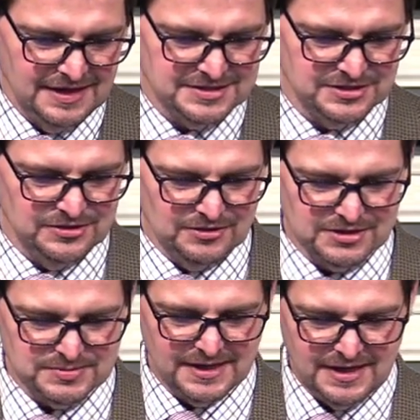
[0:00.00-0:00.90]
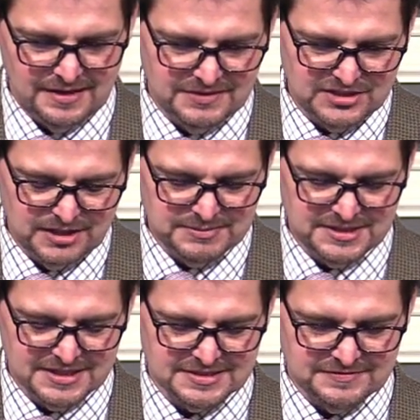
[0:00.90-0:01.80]
And so notice what again what James
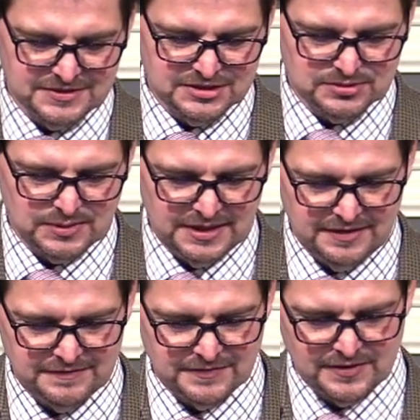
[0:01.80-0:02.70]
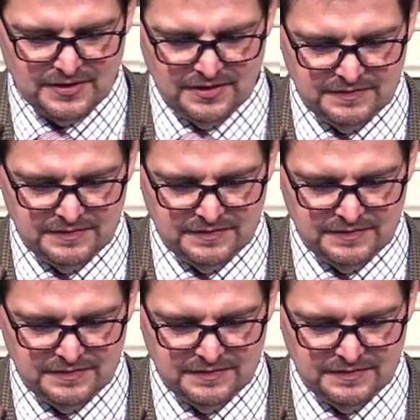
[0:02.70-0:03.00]
says in verse 20, for,